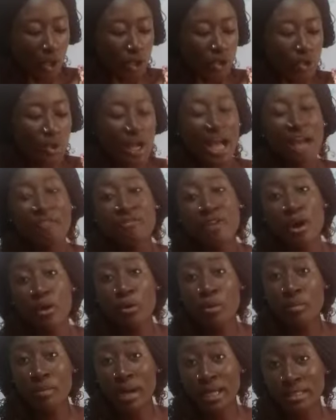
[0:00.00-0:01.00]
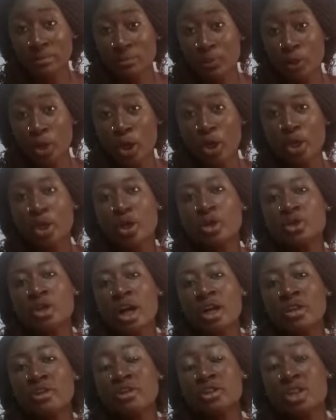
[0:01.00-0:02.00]
You have your human block,
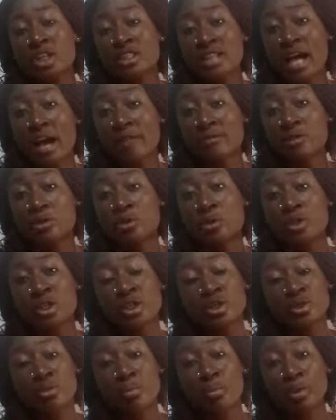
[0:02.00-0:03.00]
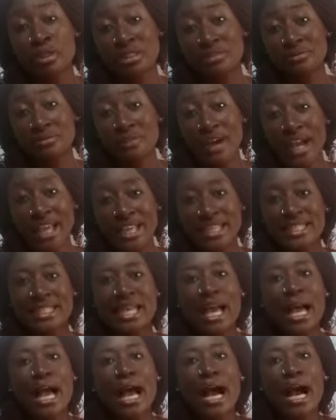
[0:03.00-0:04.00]
all you just have to do is to modify it.
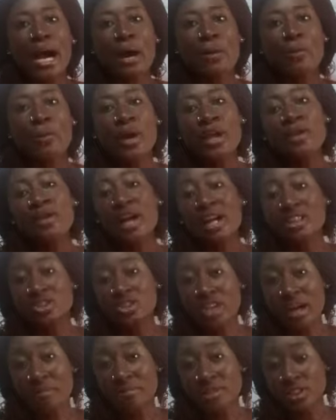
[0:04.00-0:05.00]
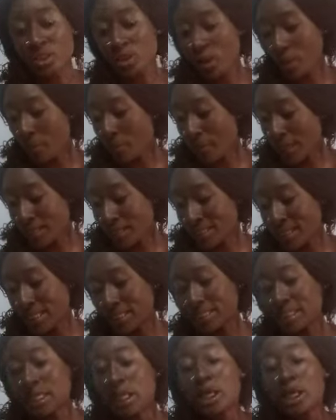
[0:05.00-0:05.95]
And when you are drafting your pattern,